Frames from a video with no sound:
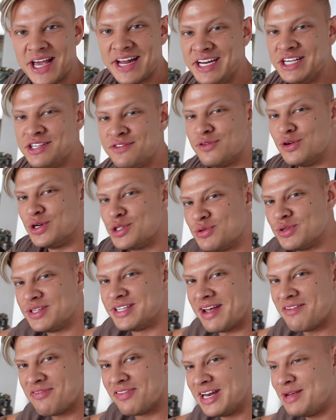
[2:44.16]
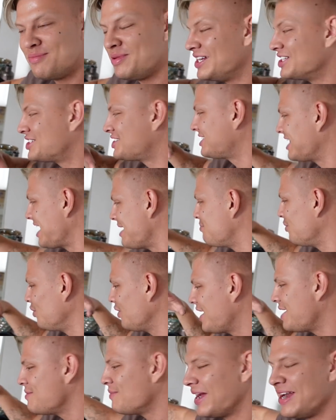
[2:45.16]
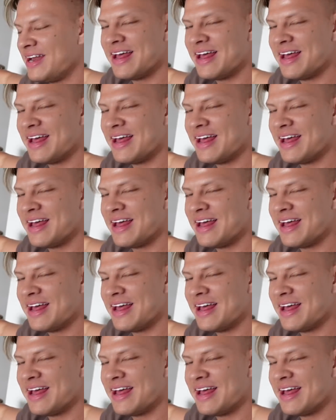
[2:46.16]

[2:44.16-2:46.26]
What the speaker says: yeah, these foods will definitely be the staple in my